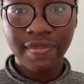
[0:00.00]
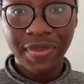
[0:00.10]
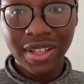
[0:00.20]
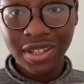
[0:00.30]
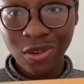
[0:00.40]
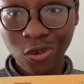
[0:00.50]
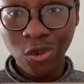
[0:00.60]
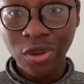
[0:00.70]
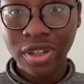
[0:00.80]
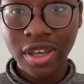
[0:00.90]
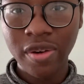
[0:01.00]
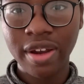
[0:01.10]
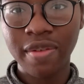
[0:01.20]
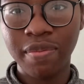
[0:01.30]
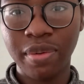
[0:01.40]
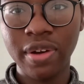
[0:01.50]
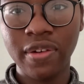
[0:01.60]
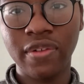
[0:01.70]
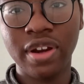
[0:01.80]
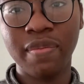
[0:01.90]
It's a really great book for